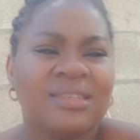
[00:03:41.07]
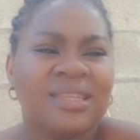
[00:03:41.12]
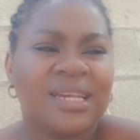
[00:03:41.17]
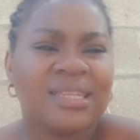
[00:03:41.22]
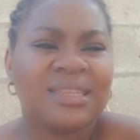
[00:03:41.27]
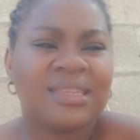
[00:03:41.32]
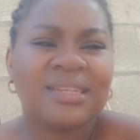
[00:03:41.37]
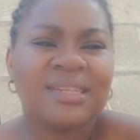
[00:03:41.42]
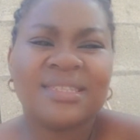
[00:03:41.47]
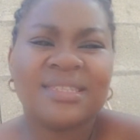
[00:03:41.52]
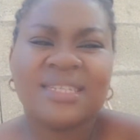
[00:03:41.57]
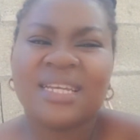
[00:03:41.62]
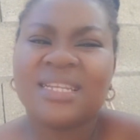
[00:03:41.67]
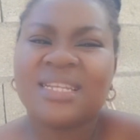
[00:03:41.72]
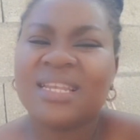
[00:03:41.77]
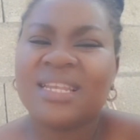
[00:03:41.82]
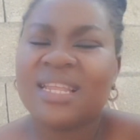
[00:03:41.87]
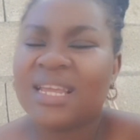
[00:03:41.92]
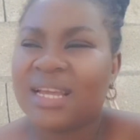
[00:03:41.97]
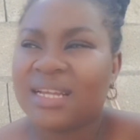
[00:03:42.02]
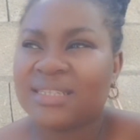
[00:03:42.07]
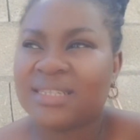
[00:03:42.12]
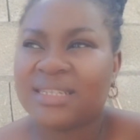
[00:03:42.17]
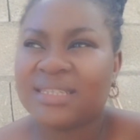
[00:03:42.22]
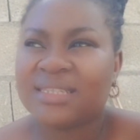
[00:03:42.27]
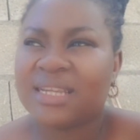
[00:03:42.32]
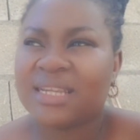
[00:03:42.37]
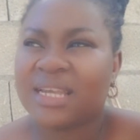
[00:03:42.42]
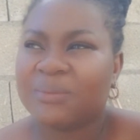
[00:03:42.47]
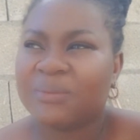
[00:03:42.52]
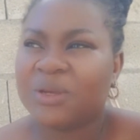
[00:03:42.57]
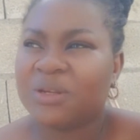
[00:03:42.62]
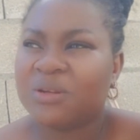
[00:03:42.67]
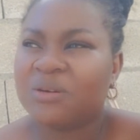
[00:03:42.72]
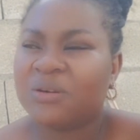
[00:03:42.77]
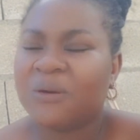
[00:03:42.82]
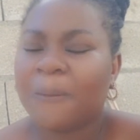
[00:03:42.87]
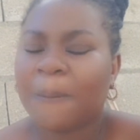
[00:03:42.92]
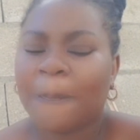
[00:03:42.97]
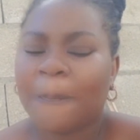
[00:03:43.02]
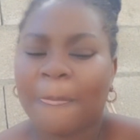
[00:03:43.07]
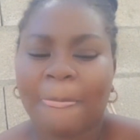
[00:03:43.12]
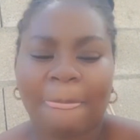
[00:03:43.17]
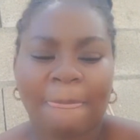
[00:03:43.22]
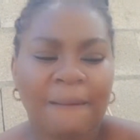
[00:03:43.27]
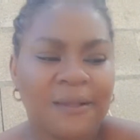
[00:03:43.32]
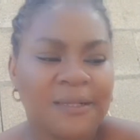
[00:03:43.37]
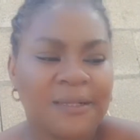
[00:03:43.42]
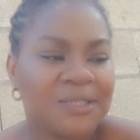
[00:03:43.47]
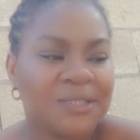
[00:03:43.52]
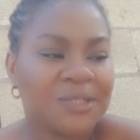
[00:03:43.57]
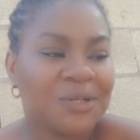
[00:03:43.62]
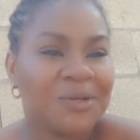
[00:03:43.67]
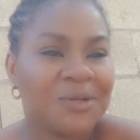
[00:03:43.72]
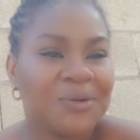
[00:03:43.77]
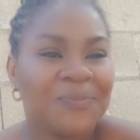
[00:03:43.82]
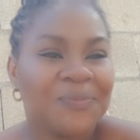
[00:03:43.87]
things a day at a time, you know. So